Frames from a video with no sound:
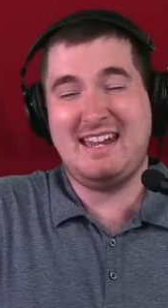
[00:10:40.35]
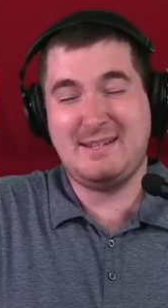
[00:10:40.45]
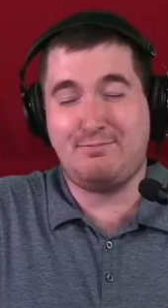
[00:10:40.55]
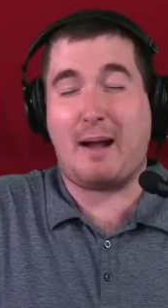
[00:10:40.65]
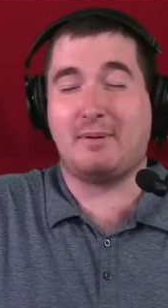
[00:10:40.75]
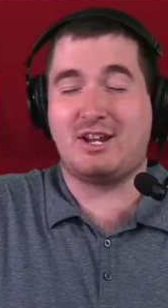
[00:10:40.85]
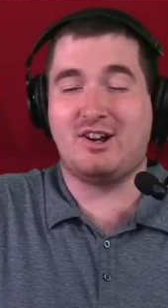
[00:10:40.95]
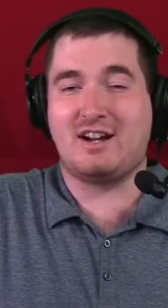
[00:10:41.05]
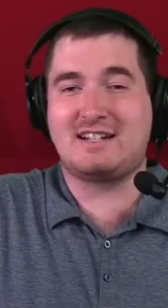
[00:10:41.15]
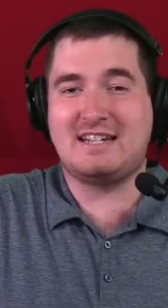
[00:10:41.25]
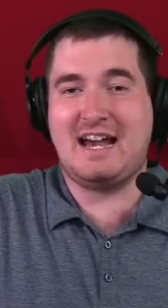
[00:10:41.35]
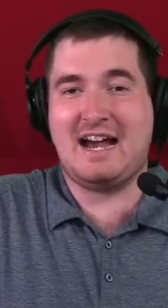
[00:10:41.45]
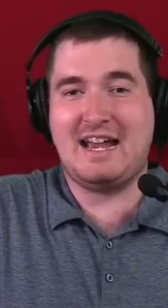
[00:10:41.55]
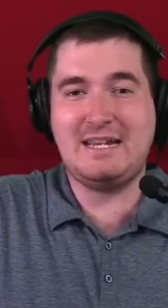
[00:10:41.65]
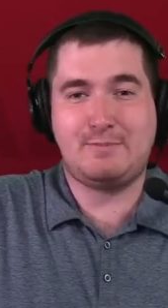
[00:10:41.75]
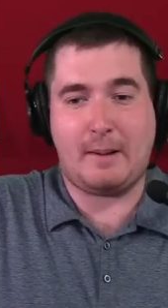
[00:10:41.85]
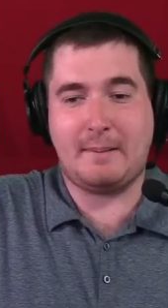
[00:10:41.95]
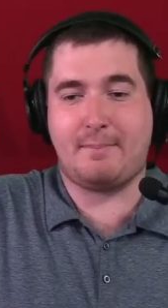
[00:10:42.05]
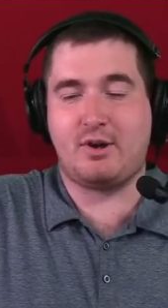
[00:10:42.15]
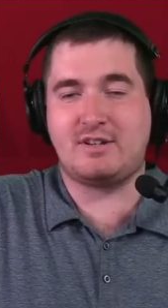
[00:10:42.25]
He's probably cooked. He's
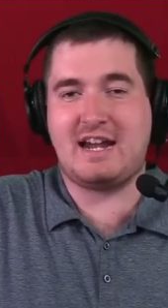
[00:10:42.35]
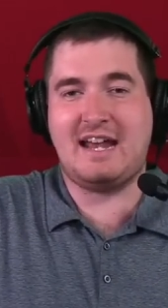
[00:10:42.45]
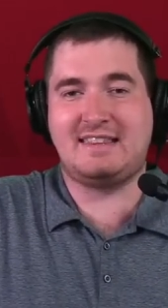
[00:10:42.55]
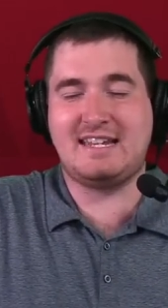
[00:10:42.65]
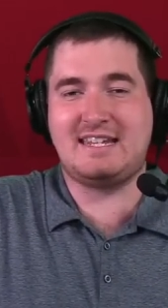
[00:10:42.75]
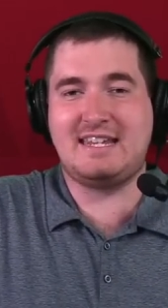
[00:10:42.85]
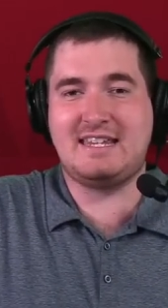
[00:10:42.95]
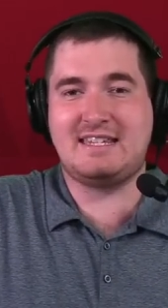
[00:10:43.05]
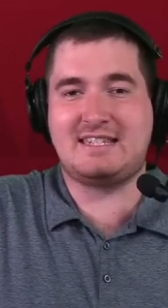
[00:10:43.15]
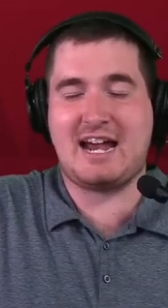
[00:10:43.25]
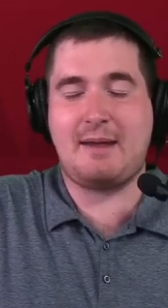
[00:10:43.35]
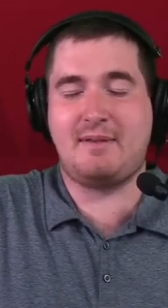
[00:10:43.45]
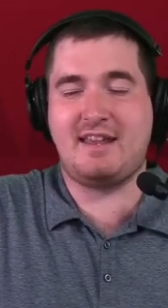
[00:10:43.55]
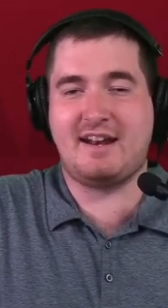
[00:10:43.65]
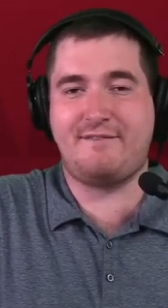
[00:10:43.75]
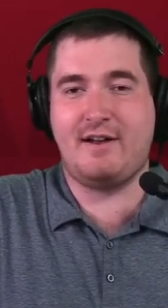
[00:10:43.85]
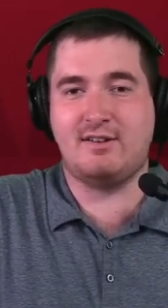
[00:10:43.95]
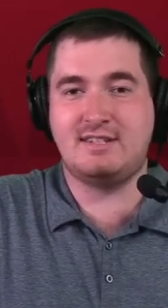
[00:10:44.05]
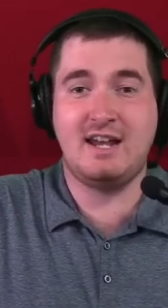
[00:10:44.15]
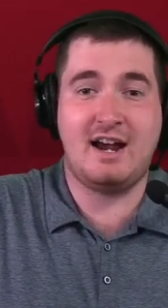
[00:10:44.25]
probably burnt. I think his time in the
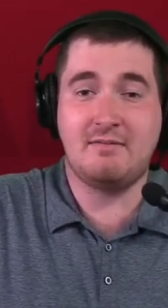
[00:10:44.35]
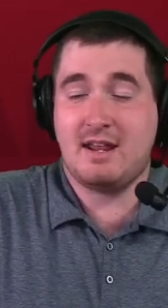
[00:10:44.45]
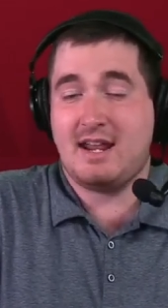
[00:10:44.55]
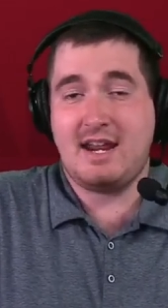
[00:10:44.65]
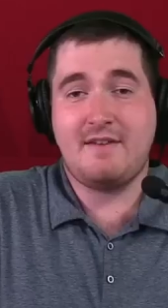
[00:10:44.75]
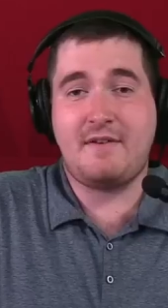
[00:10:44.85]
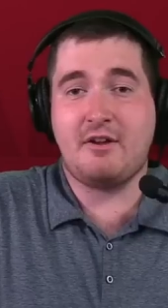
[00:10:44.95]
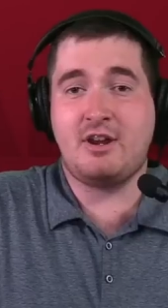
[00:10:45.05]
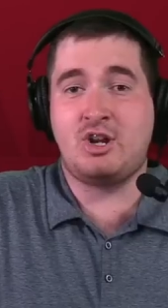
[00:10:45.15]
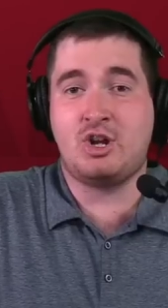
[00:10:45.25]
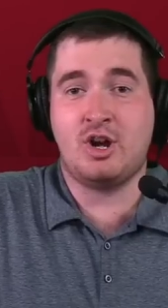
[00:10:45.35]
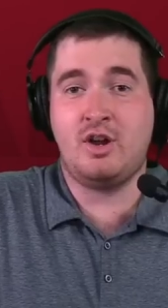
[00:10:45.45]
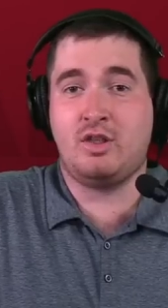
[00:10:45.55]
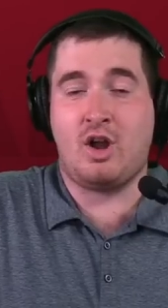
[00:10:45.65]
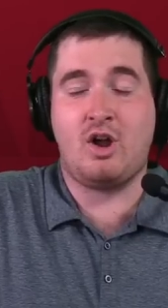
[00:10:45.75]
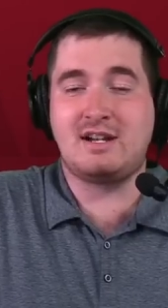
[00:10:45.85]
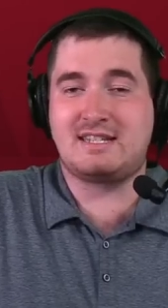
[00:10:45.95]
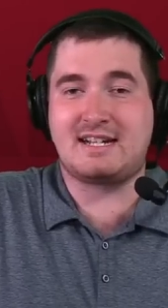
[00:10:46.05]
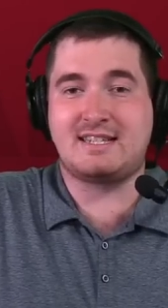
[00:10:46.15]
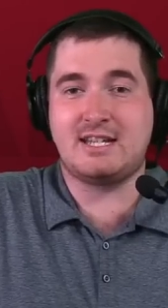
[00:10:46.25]
NFL is done. He had a very good, long,
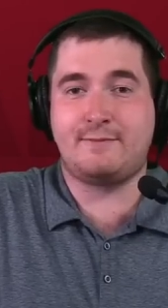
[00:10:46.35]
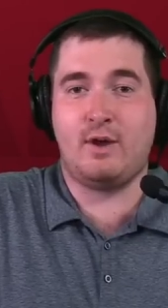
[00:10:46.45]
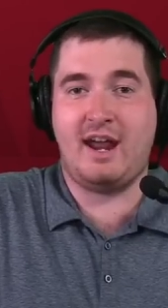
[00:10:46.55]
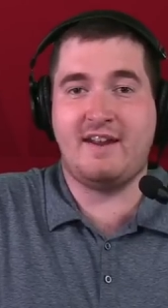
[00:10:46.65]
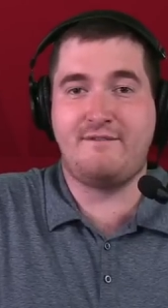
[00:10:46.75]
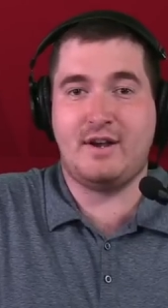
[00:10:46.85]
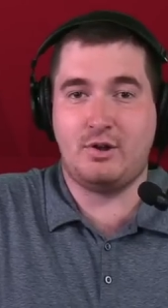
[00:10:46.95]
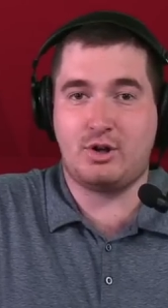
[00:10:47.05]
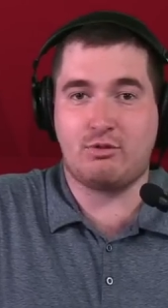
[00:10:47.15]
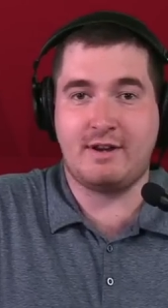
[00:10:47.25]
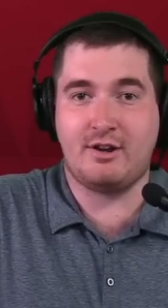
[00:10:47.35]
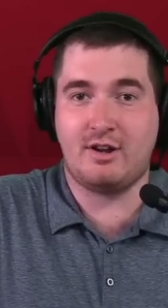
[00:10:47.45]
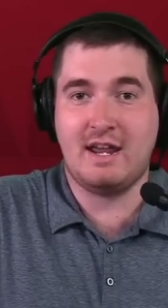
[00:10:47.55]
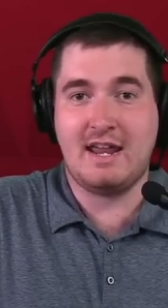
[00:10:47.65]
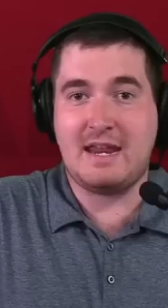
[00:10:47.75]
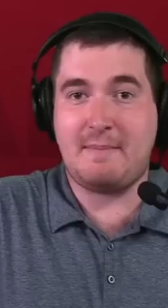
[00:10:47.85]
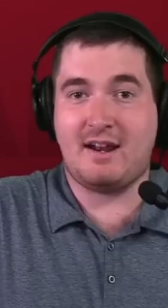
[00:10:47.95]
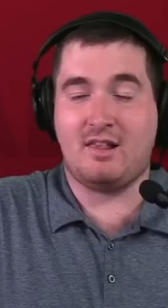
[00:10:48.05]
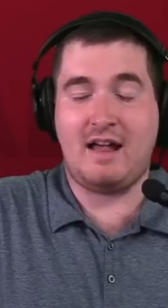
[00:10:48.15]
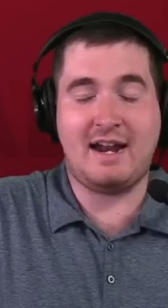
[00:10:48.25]
successful NFL career. He
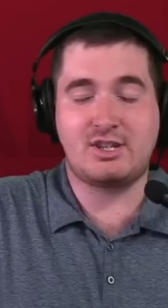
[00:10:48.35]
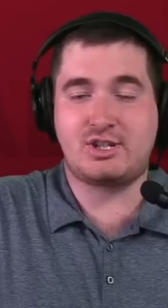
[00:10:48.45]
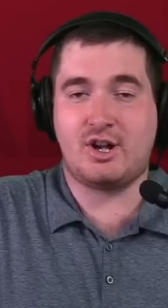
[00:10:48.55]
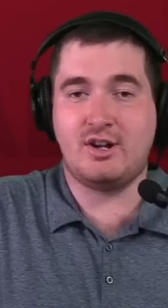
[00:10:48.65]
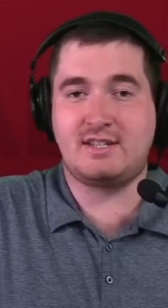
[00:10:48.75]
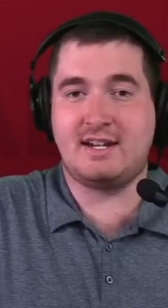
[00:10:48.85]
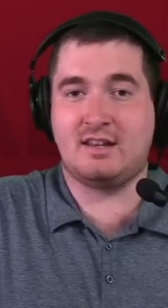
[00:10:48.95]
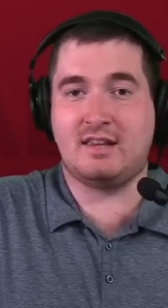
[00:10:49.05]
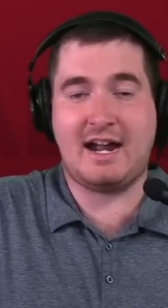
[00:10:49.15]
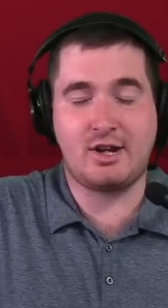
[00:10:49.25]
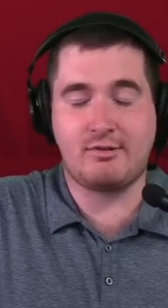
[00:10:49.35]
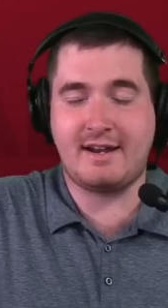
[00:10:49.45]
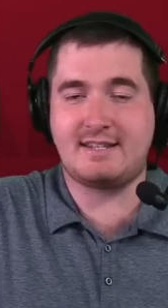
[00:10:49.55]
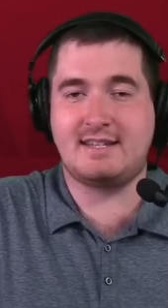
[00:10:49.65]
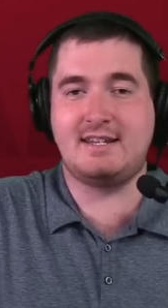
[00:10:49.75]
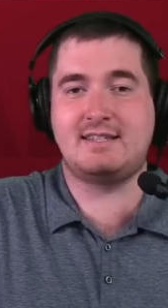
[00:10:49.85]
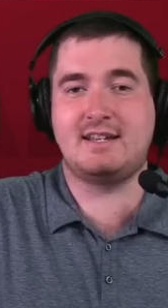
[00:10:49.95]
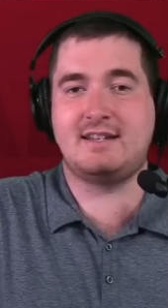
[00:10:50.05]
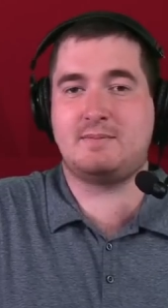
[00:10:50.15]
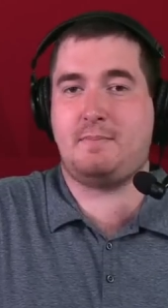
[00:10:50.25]
made a lot of starts. He had a lot of great
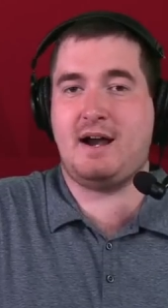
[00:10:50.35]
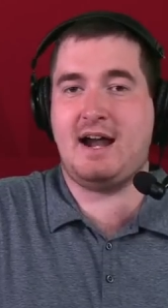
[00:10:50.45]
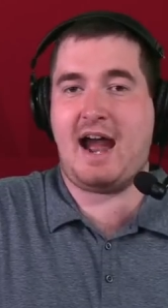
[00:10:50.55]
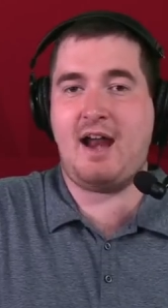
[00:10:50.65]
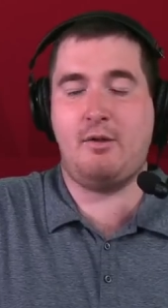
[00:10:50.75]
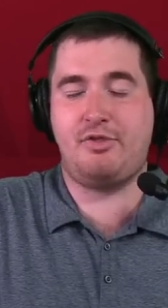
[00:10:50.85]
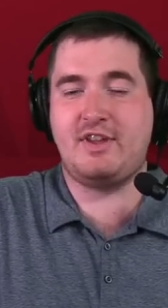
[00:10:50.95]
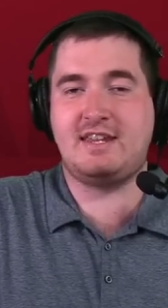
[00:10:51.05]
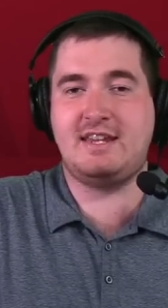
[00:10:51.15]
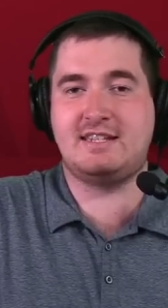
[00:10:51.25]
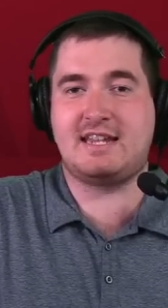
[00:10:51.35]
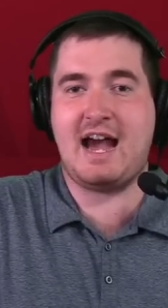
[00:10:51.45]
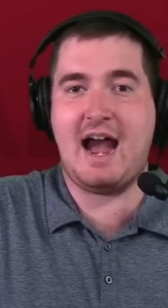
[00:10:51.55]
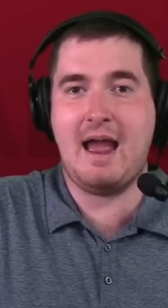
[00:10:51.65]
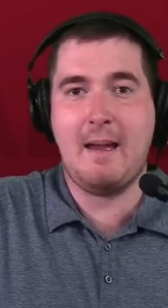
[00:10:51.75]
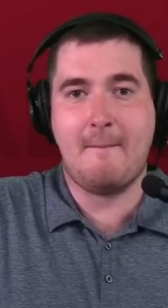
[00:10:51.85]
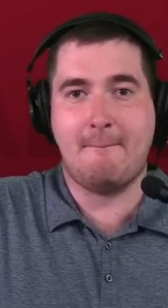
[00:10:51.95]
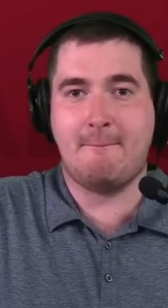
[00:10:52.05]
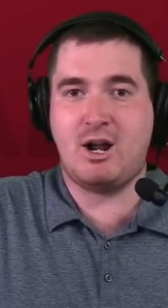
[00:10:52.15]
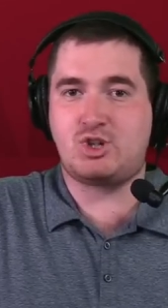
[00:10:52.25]
seasons, but I don't think he's got
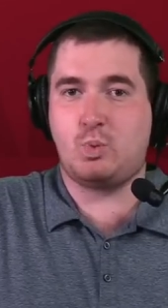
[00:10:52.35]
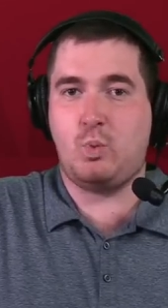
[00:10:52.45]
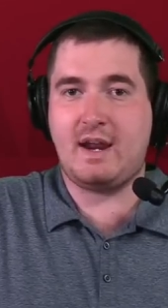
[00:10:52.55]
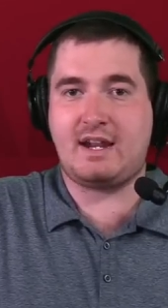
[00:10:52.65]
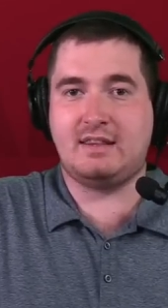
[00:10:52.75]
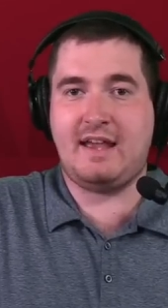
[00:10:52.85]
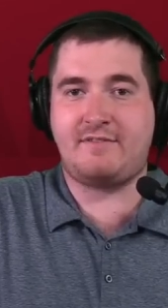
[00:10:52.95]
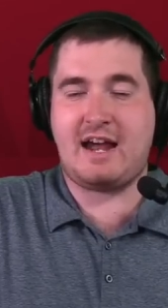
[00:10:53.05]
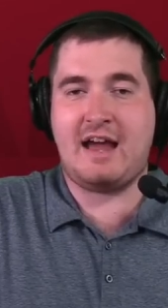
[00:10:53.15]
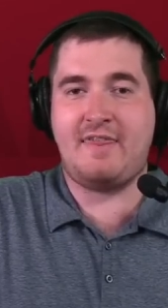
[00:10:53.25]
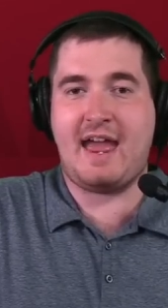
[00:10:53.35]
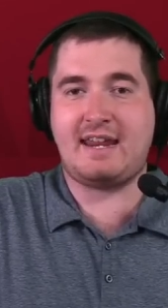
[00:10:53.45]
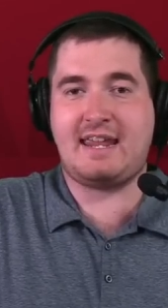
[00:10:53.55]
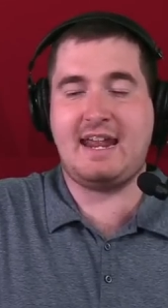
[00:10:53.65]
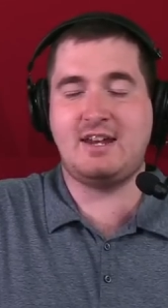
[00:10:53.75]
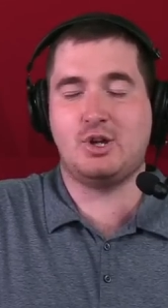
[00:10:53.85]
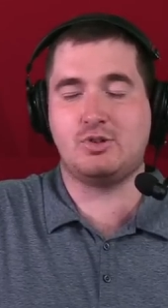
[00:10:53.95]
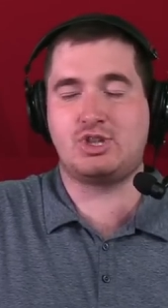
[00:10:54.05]
much wick left on that candle.